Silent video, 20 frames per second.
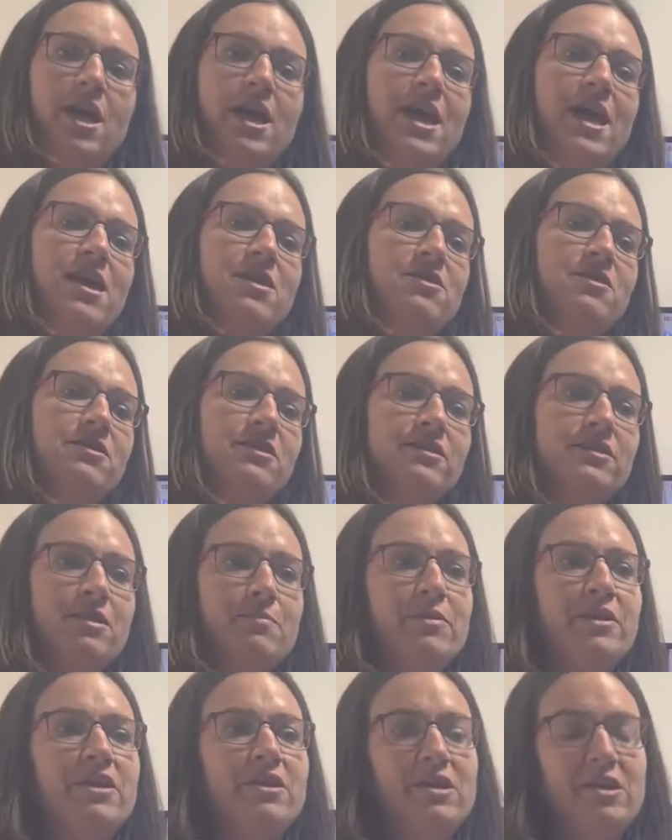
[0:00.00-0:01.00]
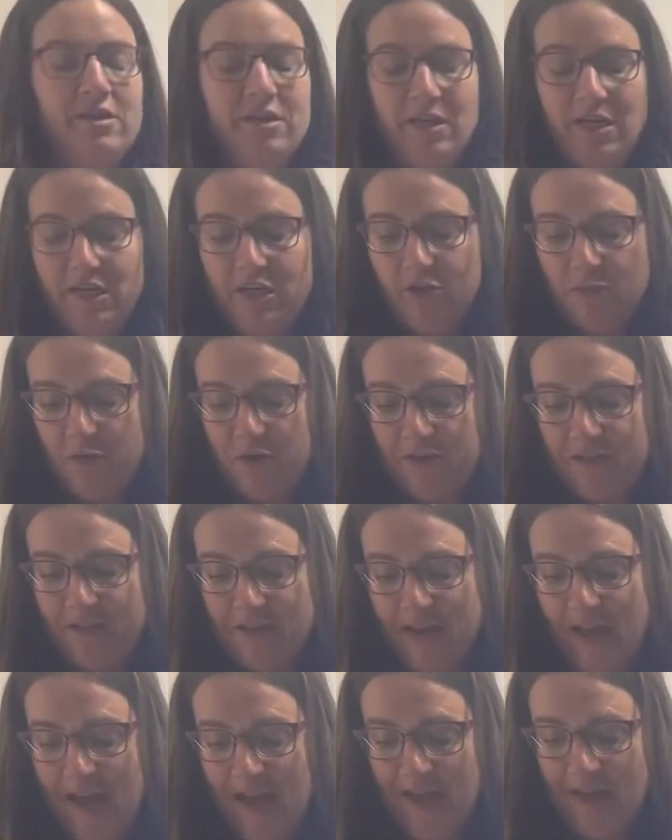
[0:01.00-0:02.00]
and the disability that each person
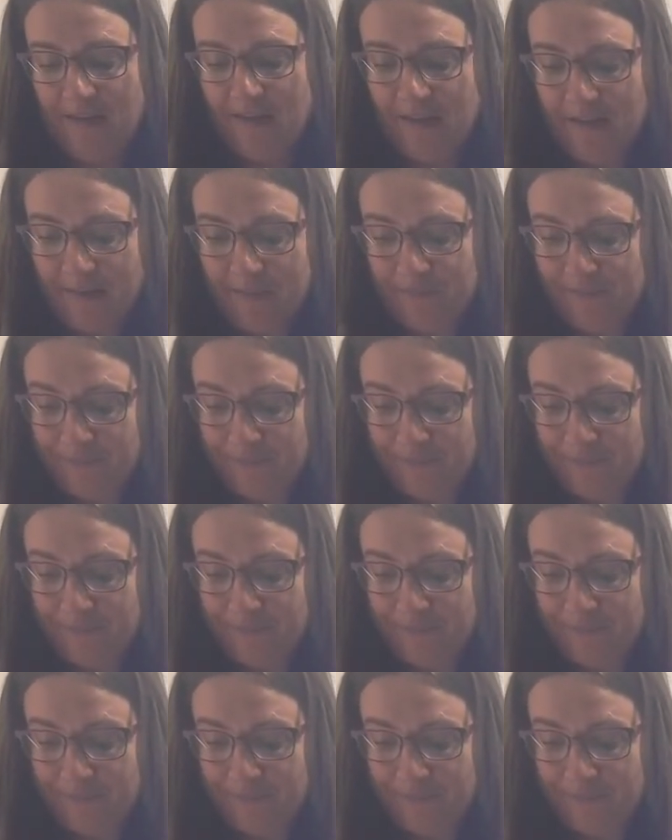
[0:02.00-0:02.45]
has.